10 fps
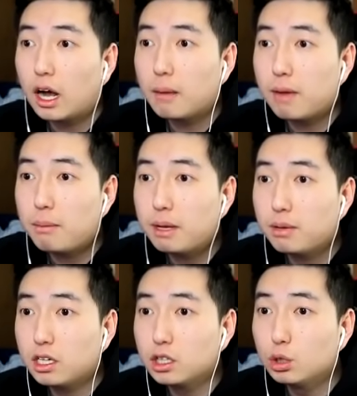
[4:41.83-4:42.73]
I might be
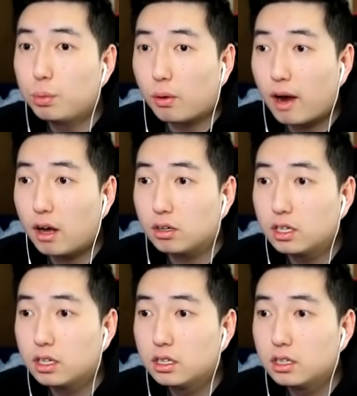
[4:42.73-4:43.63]
able to loop around.
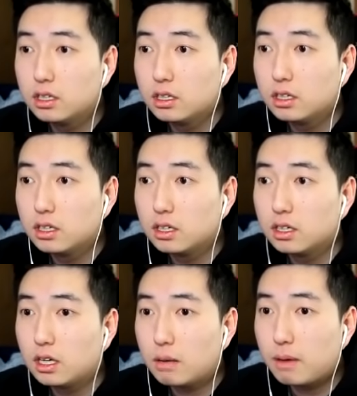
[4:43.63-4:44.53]

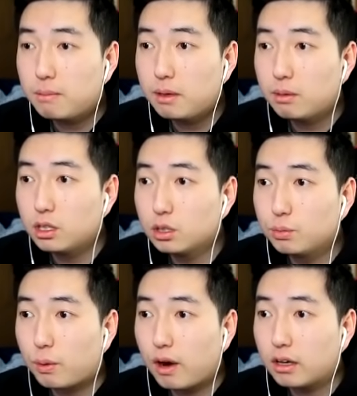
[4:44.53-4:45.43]
I might be able to
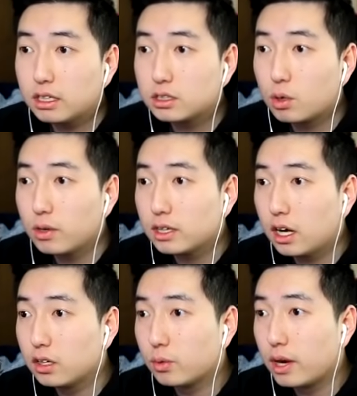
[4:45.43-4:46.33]
loop around. It's going the
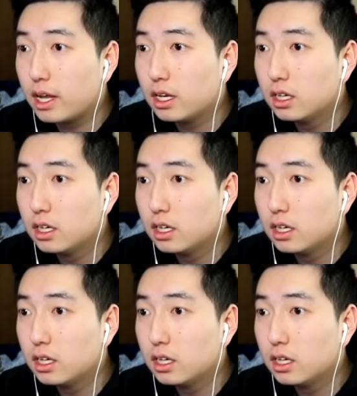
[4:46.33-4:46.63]
other way.